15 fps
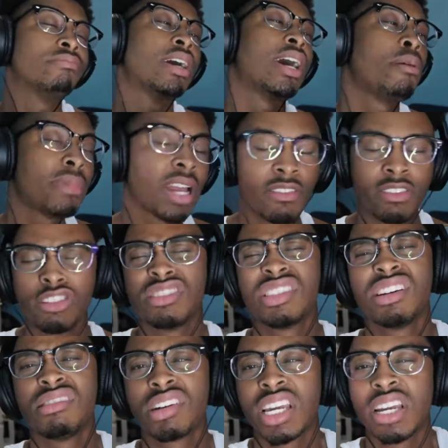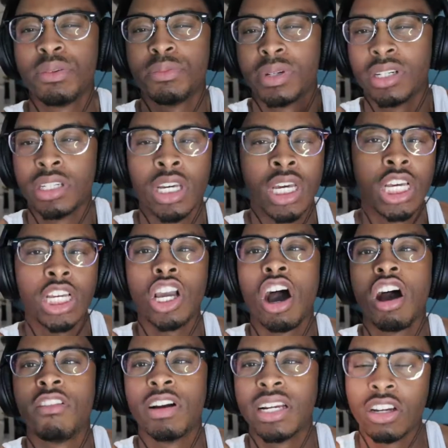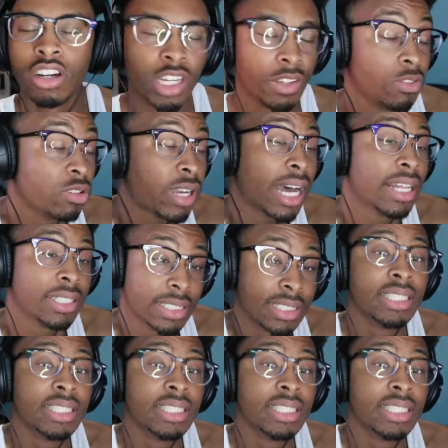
I'm not even gonna say it on camera, but y'all already know. If you got,